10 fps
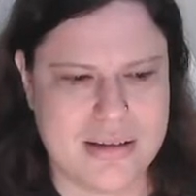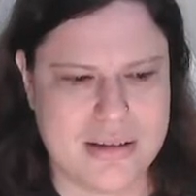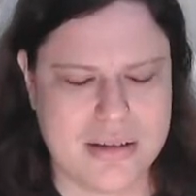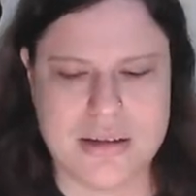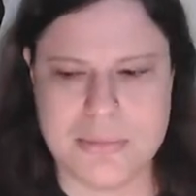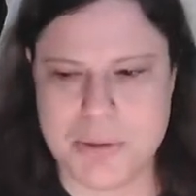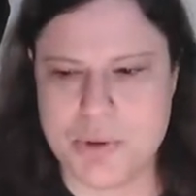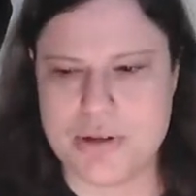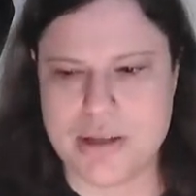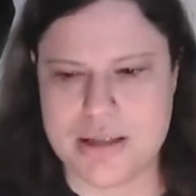or no, my
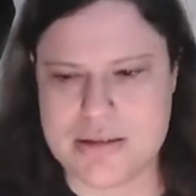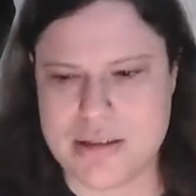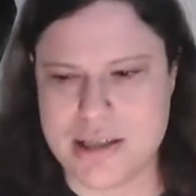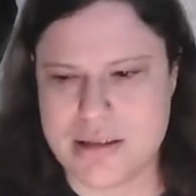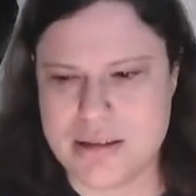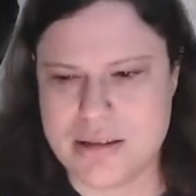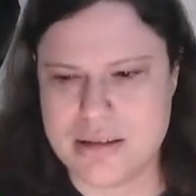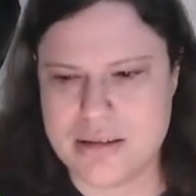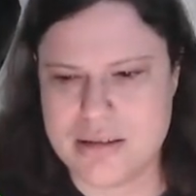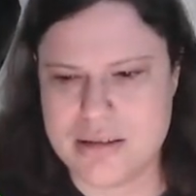Wordle yesterday.
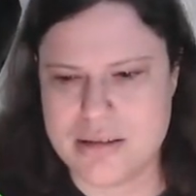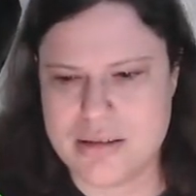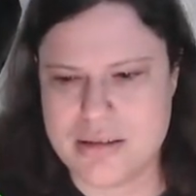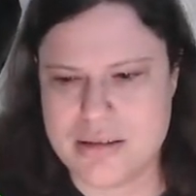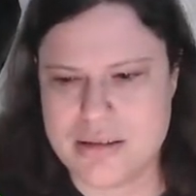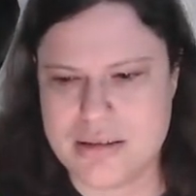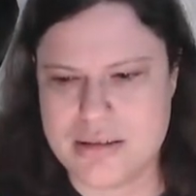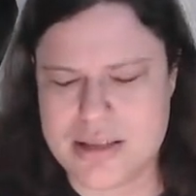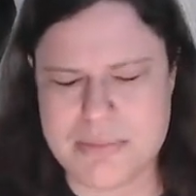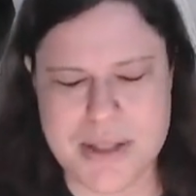
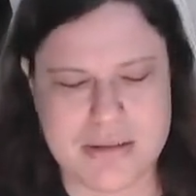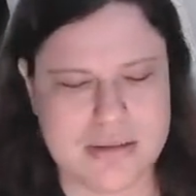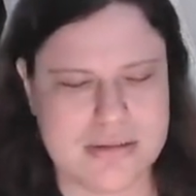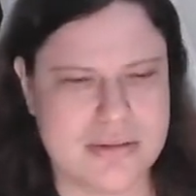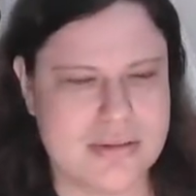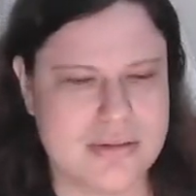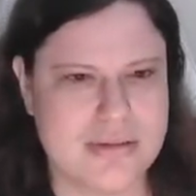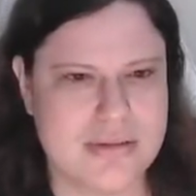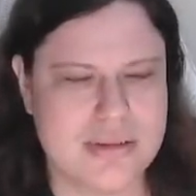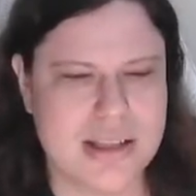Something,
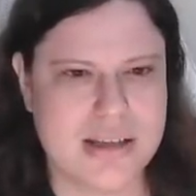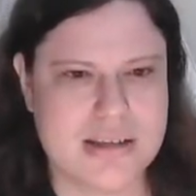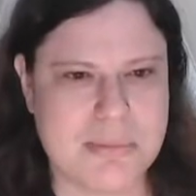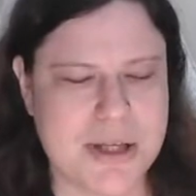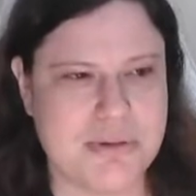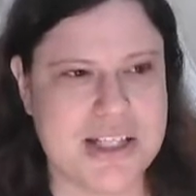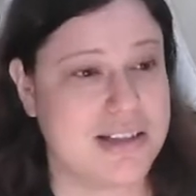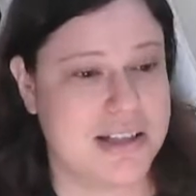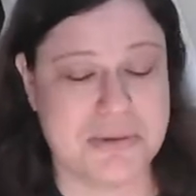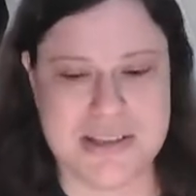something
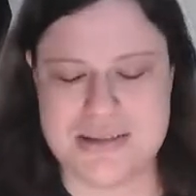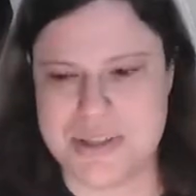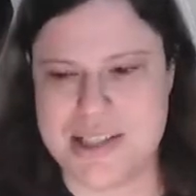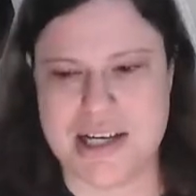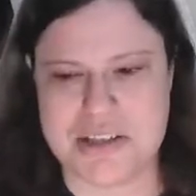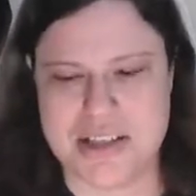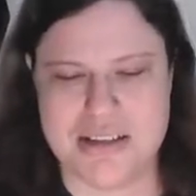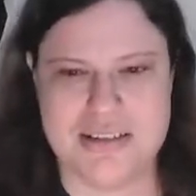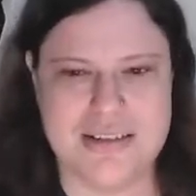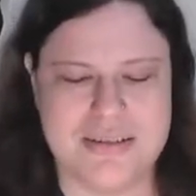recently was actually
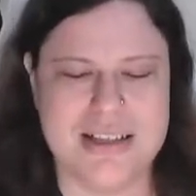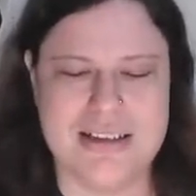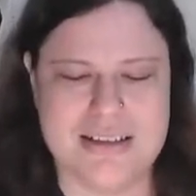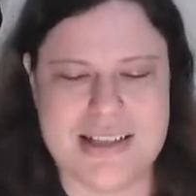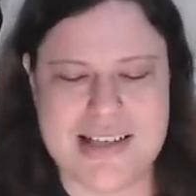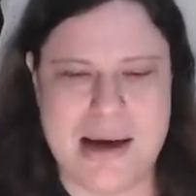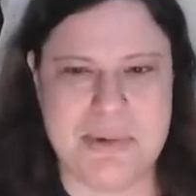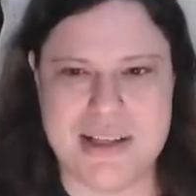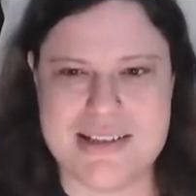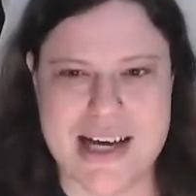on. It does happen
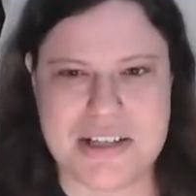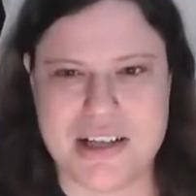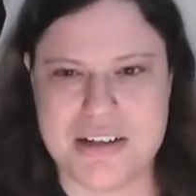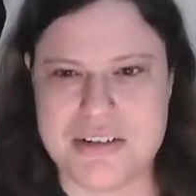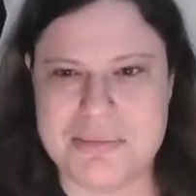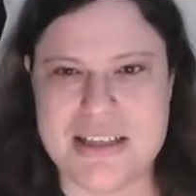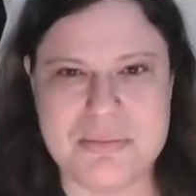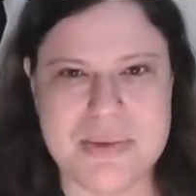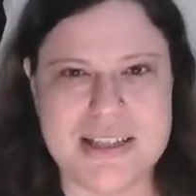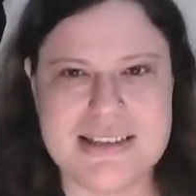that it's actually under a minute,
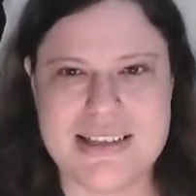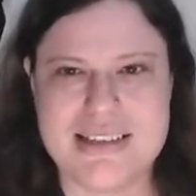but